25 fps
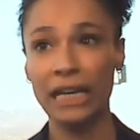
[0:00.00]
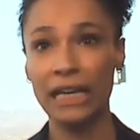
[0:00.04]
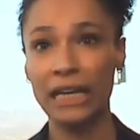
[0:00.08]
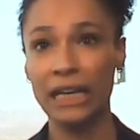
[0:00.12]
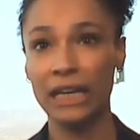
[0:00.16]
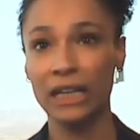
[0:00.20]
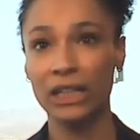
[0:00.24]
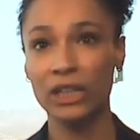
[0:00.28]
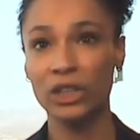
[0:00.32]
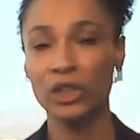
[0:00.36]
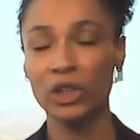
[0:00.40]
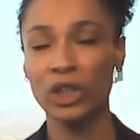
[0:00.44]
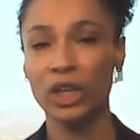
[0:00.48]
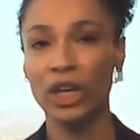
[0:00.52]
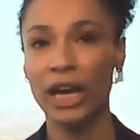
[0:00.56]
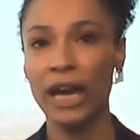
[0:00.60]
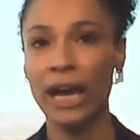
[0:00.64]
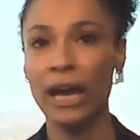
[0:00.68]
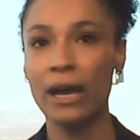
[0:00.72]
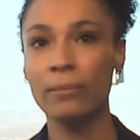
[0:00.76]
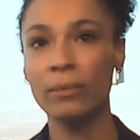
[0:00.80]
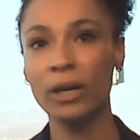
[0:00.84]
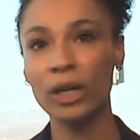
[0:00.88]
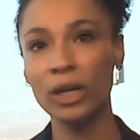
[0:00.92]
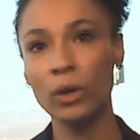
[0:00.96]
It's,
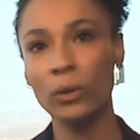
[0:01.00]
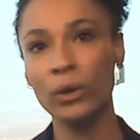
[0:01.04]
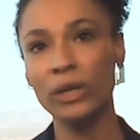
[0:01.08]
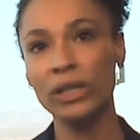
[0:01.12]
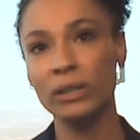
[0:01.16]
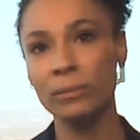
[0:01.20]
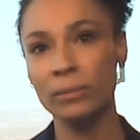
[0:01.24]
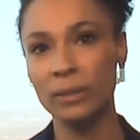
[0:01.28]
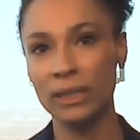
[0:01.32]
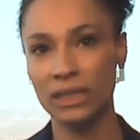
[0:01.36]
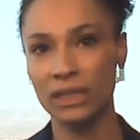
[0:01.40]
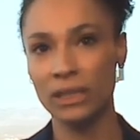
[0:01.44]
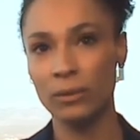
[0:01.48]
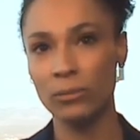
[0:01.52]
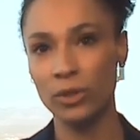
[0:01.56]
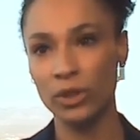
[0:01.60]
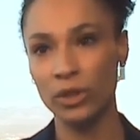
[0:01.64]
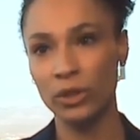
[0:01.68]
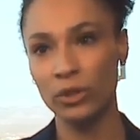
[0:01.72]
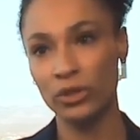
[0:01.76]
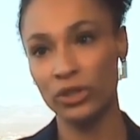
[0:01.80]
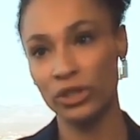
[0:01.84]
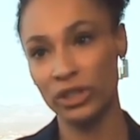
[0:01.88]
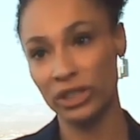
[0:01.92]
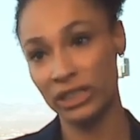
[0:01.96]
am I going to be
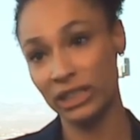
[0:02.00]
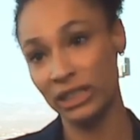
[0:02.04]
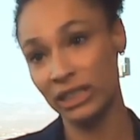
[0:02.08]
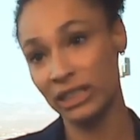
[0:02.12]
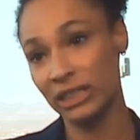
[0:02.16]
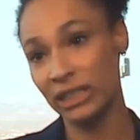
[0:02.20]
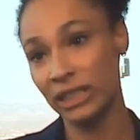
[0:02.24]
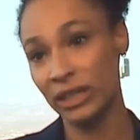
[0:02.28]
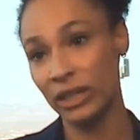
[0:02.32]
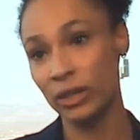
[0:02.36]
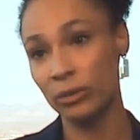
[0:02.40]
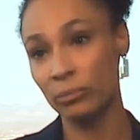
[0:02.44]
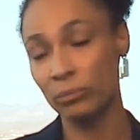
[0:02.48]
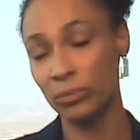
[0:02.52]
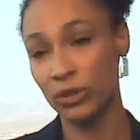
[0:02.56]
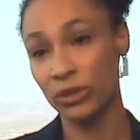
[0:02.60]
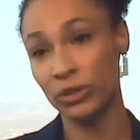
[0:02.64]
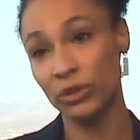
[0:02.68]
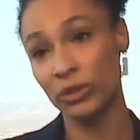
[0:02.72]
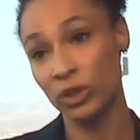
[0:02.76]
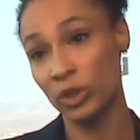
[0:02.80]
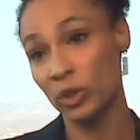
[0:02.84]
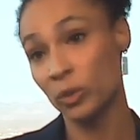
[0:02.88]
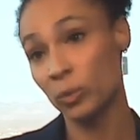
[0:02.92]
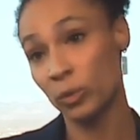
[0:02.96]
someone who just sits there and
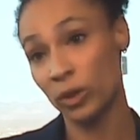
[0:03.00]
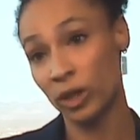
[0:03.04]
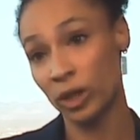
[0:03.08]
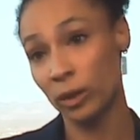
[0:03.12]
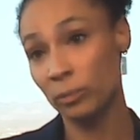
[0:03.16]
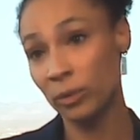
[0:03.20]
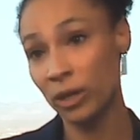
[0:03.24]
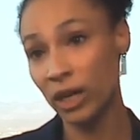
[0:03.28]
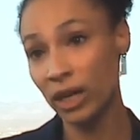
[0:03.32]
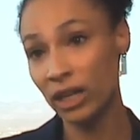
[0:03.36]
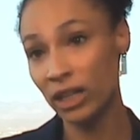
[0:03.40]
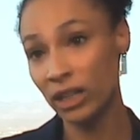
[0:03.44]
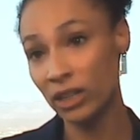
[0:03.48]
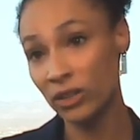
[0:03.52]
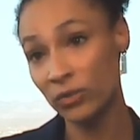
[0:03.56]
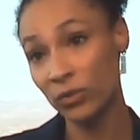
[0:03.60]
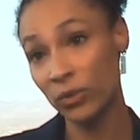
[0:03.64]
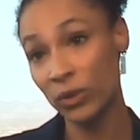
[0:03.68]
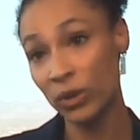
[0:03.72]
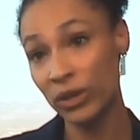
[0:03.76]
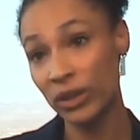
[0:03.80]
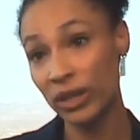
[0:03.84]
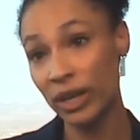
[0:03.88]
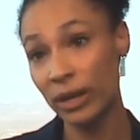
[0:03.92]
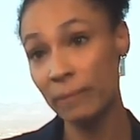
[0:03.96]
produces work product
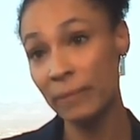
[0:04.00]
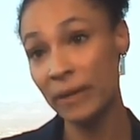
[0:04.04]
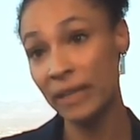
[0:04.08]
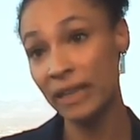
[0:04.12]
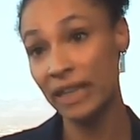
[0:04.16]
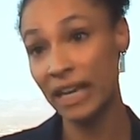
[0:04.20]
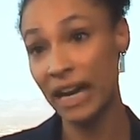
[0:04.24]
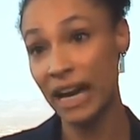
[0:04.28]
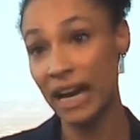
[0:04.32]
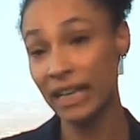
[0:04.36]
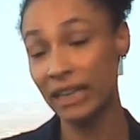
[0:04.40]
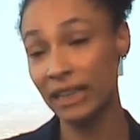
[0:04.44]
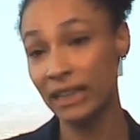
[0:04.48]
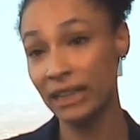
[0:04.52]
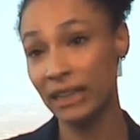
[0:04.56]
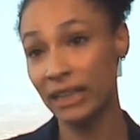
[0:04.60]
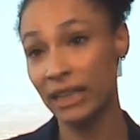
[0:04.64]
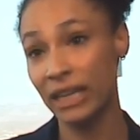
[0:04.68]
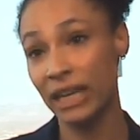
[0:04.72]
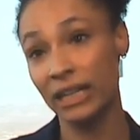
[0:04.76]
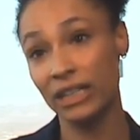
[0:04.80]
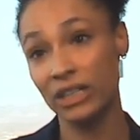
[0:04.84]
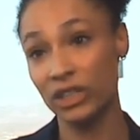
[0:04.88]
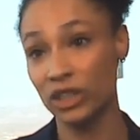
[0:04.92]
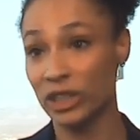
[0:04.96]
for them, and that
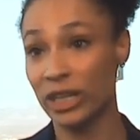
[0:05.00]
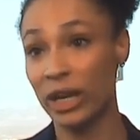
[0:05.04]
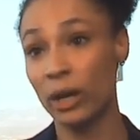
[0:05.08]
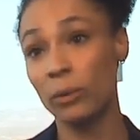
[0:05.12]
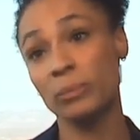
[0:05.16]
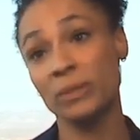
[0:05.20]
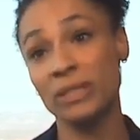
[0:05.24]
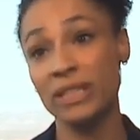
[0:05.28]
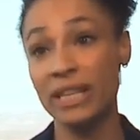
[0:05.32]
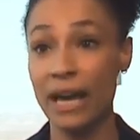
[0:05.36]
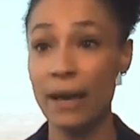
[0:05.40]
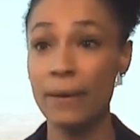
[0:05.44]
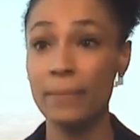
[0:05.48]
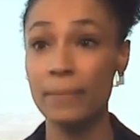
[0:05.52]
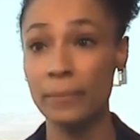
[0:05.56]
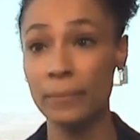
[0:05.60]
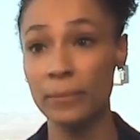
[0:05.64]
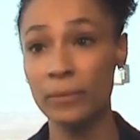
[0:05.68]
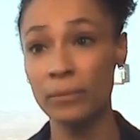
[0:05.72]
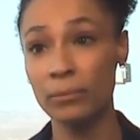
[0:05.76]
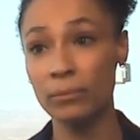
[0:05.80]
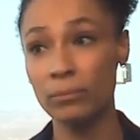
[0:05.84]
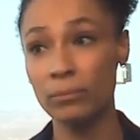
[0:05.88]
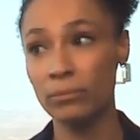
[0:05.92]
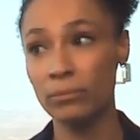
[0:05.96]
just helps them
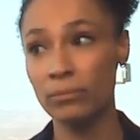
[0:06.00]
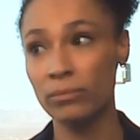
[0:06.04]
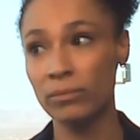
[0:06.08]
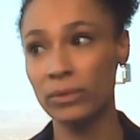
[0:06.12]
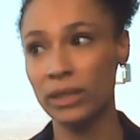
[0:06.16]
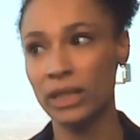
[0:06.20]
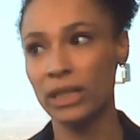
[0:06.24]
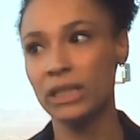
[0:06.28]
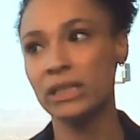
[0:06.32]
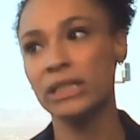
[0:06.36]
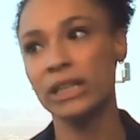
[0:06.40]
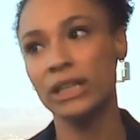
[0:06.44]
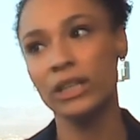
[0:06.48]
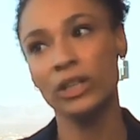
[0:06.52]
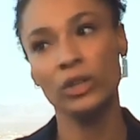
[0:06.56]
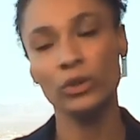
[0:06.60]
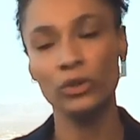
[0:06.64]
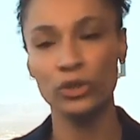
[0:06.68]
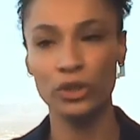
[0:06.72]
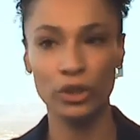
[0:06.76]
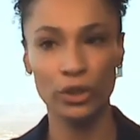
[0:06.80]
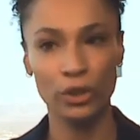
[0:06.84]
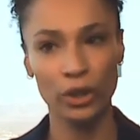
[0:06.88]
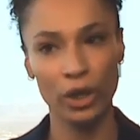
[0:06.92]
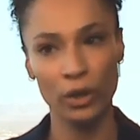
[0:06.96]
continue
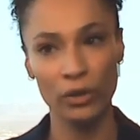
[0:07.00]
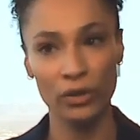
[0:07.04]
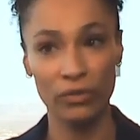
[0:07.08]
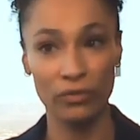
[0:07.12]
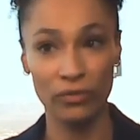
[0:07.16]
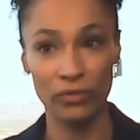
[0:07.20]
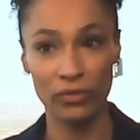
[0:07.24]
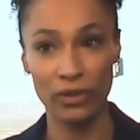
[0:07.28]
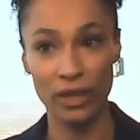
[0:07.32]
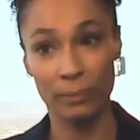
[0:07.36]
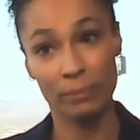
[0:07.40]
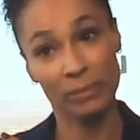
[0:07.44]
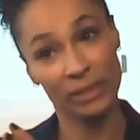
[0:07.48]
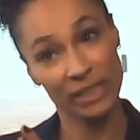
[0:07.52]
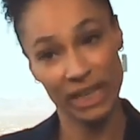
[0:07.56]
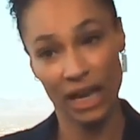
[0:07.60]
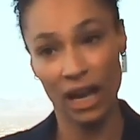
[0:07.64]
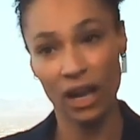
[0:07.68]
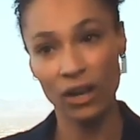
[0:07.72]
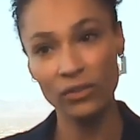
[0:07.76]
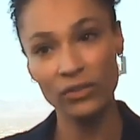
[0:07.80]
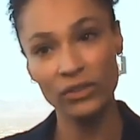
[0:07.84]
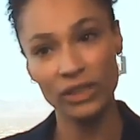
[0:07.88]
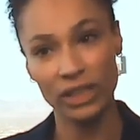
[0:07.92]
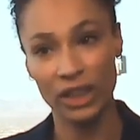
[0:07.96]
to grow
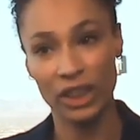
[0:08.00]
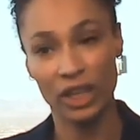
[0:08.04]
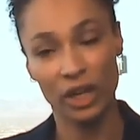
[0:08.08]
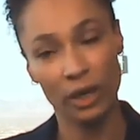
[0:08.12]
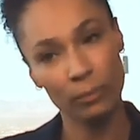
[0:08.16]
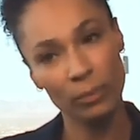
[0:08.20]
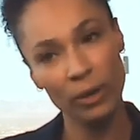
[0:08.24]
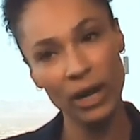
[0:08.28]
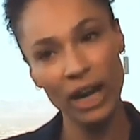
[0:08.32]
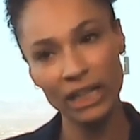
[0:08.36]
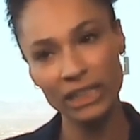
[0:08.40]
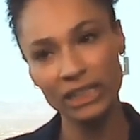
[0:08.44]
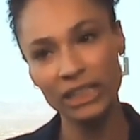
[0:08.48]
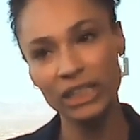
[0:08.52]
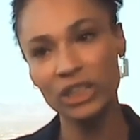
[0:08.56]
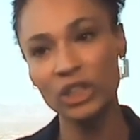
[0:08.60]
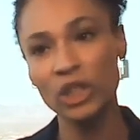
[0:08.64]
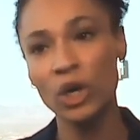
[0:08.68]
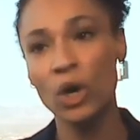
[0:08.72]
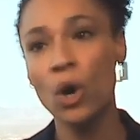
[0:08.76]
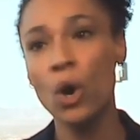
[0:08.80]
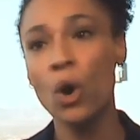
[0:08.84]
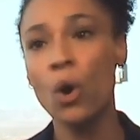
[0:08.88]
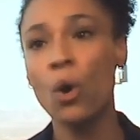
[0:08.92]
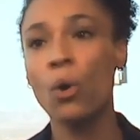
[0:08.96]
themselves in their practice?
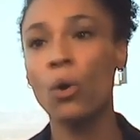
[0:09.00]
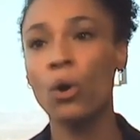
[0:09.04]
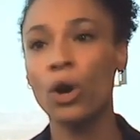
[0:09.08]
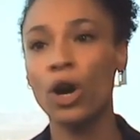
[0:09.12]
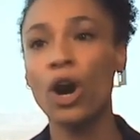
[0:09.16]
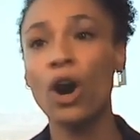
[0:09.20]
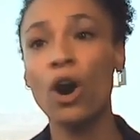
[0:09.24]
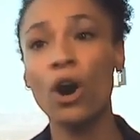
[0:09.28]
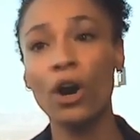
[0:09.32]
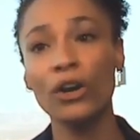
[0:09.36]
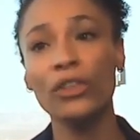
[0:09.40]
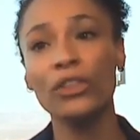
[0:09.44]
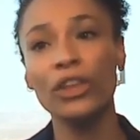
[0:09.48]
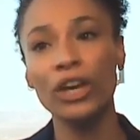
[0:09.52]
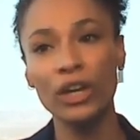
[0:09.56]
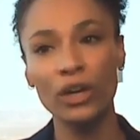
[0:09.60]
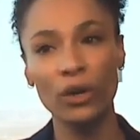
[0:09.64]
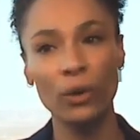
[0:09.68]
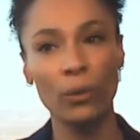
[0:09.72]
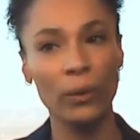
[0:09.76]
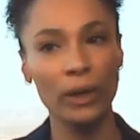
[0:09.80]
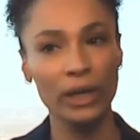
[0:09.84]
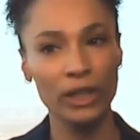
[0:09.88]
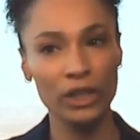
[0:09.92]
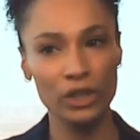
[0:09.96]
Or are they
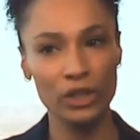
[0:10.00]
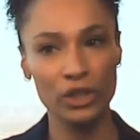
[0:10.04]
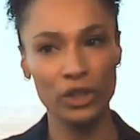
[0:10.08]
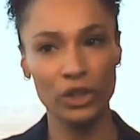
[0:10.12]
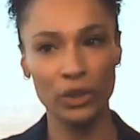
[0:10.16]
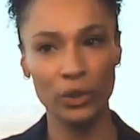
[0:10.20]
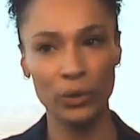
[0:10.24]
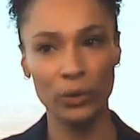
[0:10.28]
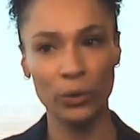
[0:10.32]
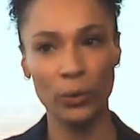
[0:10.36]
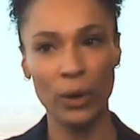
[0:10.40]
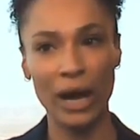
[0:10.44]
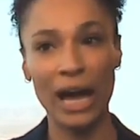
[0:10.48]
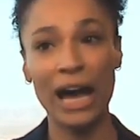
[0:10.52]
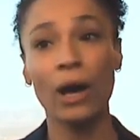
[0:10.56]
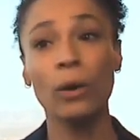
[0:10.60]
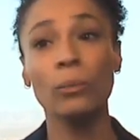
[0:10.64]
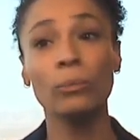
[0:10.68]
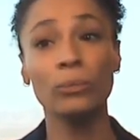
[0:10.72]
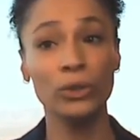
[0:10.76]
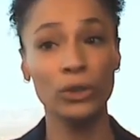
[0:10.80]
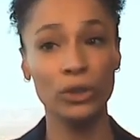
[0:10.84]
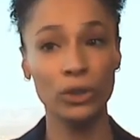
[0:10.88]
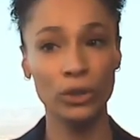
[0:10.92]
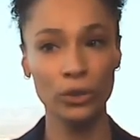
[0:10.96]
going to
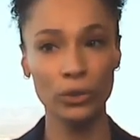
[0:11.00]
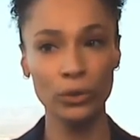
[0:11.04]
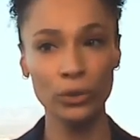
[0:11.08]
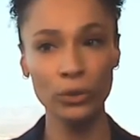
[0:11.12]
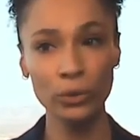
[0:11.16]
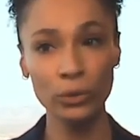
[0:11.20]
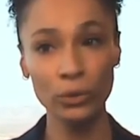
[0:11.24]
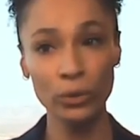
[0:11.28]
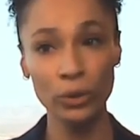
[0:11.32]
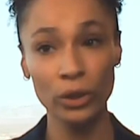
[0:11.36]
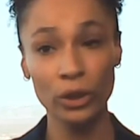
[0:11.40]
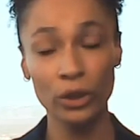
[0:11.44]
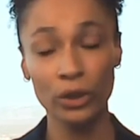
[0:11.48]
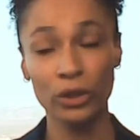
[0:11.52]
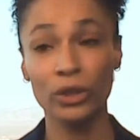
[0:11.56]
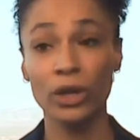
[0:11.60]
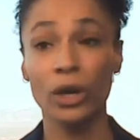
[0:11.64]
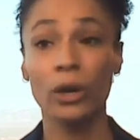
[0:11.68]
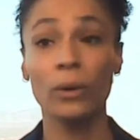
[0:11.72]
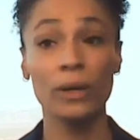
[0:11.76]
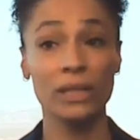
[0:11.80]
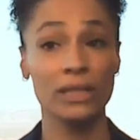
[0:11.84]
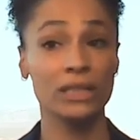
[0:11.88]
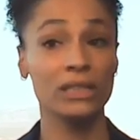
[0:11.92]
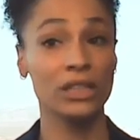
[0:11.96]
help you
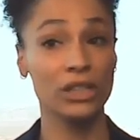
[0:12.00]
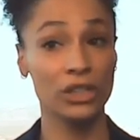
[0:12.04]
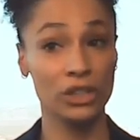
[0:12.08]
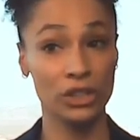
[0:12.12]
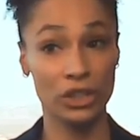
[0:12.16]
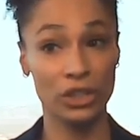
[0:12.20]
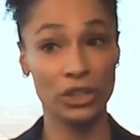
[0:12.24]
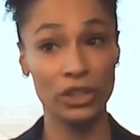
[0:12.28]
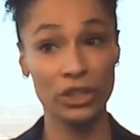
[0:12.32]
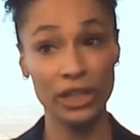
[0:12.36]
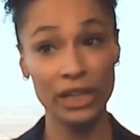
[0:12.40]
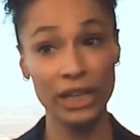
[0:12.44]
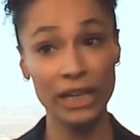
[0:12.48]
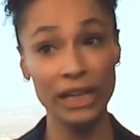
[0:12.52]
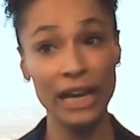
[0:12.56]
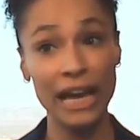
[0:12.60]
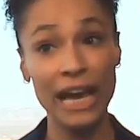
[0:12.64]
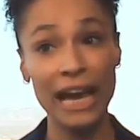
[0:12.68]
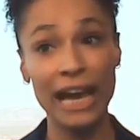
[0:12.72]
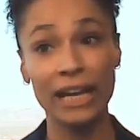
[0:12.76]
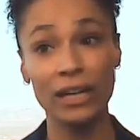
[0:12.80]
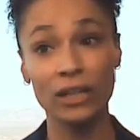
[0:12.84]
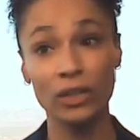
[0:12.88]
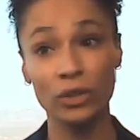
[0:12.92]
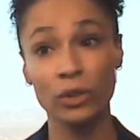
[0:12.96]
grow as an attorney
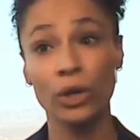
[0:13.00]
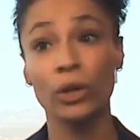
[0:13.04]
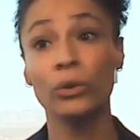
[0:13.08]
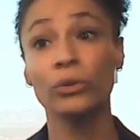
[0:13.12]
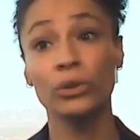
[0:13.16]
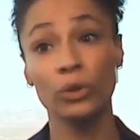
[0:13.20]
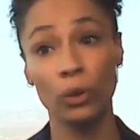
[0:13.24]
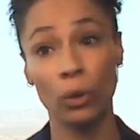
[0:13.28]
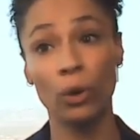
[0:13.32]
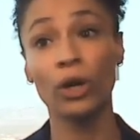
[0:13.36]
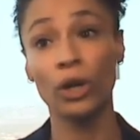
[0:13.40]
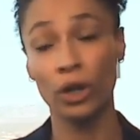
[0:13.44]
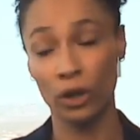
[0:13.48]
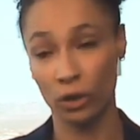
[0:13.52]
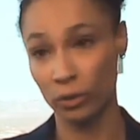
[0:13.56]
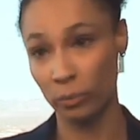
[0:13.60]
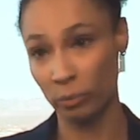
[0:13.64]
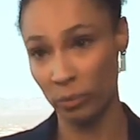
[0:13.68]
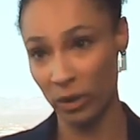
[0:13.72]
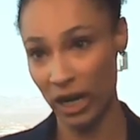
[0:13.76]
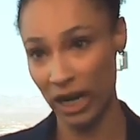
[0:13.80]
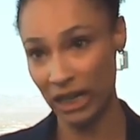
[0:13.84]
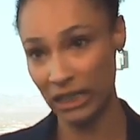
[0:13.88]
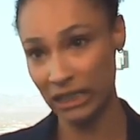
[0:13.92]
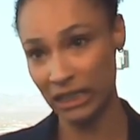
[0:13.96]
and grow your own
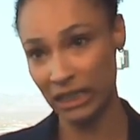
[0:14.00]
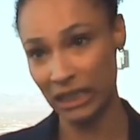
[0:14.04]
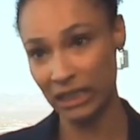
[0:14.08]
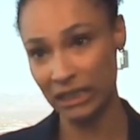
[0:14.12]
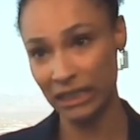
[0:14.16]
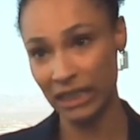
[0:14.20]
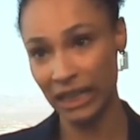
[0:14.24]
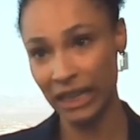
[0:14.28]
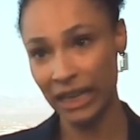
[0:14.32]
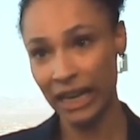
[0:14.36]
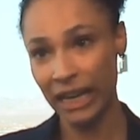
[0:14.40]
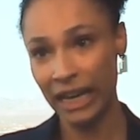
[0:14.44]
practice?